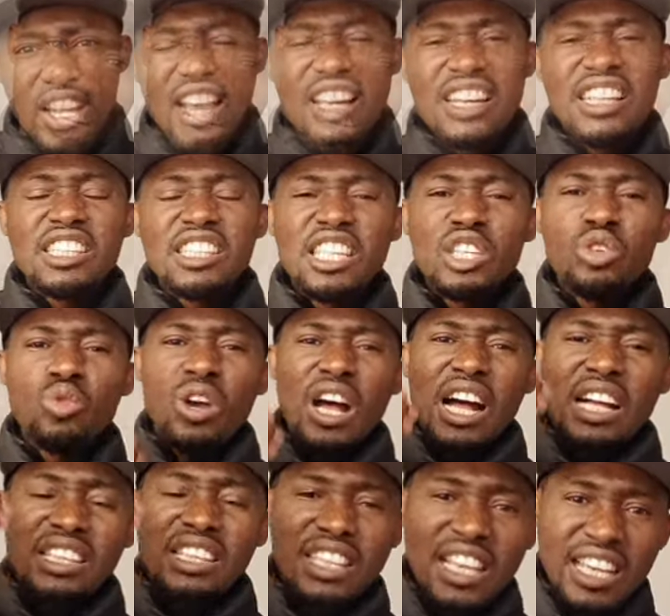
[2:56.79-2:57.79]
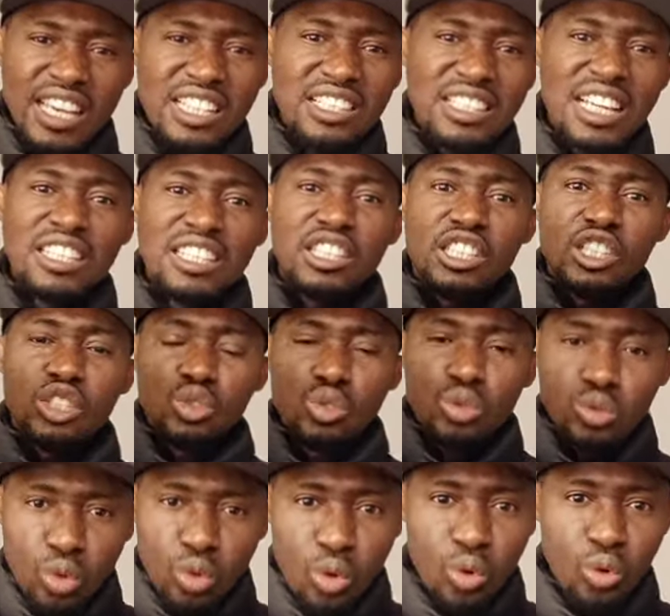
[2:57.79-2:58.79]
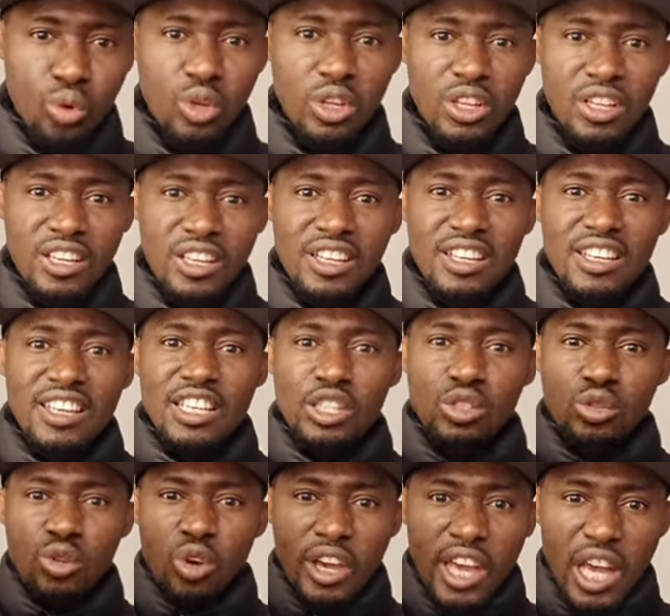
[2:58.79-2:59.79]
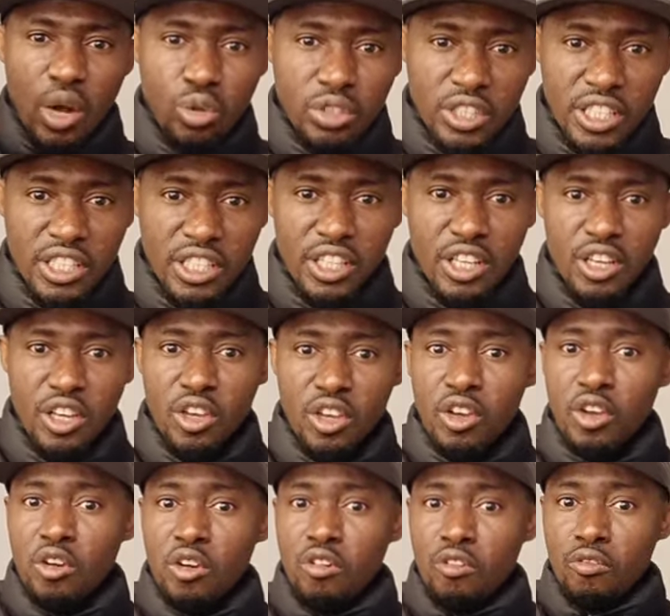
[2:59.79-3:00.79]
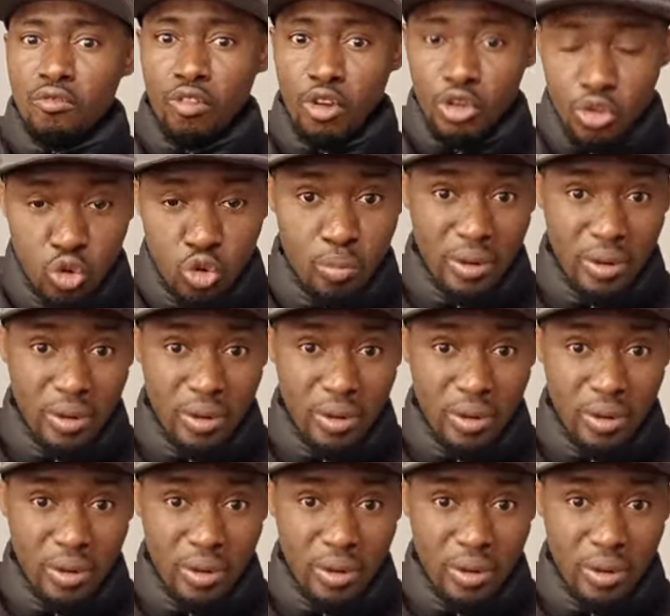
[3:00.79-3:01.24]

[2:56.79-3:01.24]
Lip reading: Anything you are taking that you know is not healthy for